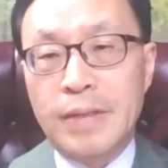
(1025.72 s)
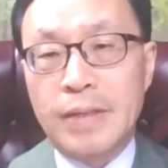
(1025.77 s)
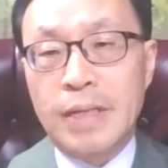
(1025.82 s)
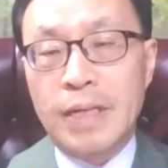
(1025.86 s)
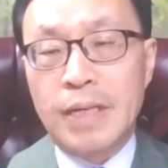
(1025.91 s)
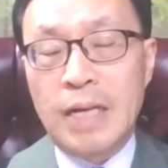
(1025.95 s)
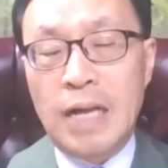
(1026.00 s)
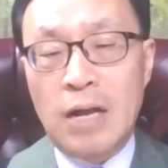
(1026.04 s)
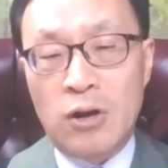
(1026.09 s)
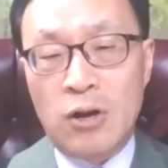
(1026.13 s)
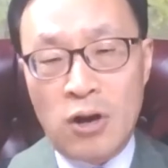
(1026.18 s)

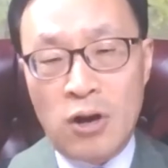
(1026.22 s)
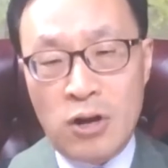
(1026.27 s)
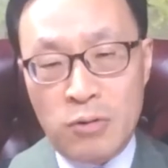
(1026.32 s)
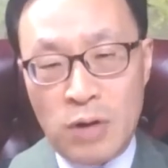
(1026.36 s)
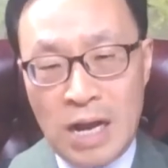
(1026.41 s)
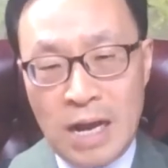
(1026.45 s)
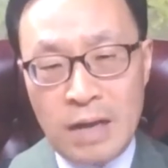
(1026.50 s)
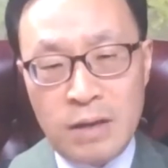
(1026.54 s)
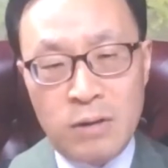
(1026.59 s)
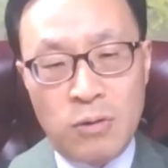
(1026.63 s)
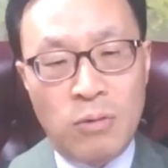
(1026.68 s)
And
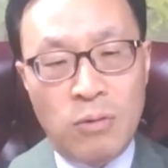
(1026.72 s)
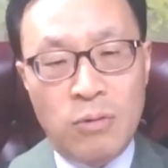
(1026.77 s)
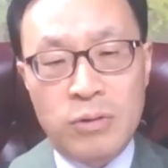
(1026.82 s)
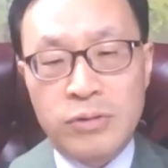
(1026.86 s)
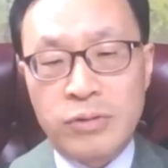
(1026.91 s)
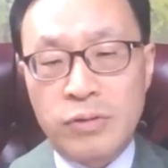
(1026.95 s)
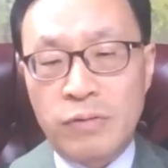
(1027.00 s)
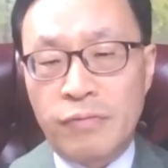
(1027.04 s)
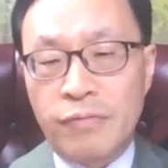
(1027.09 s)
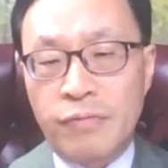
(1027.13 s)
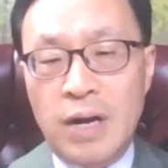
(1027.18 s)
I
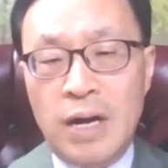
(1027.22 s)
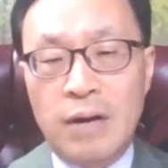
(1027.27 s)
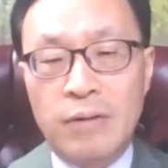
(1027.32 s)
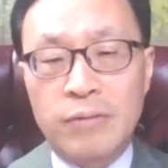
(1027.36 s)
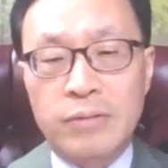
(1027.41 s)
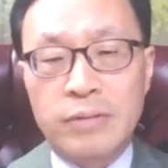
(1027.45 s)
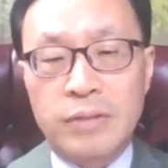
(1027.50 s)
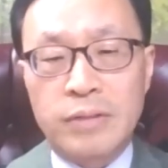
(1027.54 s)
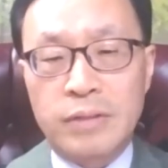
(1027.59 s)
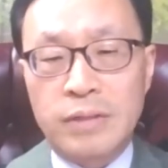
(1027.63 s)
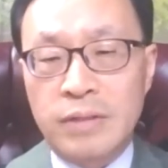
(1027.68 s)
also
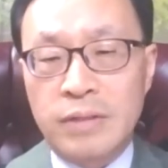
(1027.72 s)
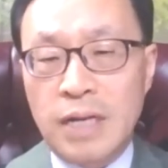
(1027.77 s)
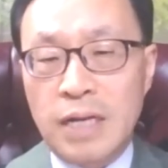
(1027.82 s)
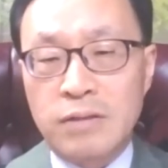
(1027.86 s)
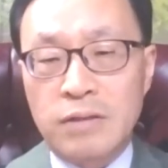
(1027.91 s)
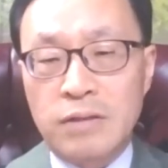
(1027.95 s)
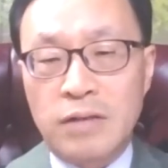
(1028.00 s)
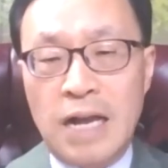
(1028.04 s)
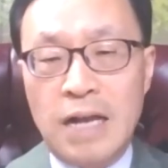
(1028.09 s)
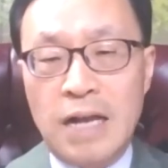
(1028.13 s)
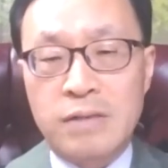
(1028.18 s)
found
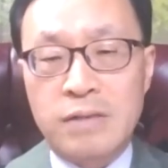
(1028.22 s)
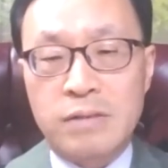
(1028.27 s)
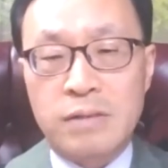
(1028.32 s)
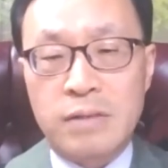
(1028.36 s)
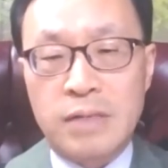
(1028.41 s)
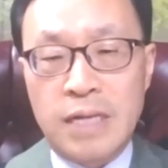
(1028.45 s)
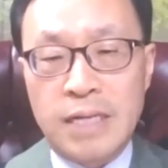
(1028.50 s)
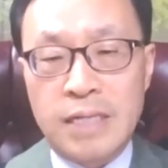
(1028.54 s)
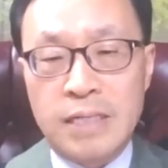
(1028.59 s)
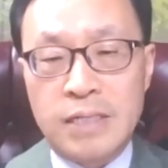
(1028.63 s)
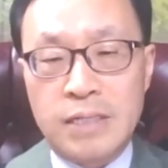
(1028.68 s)
another
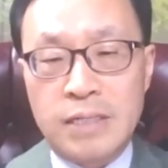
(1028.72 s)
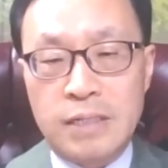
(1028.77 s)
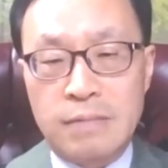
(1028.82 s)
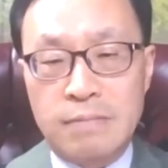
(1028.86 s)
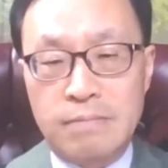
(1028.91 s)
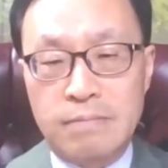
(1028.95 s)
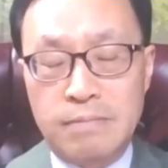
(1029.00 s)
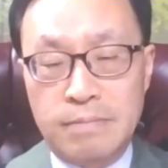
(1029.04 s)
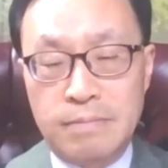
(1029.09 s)
consolation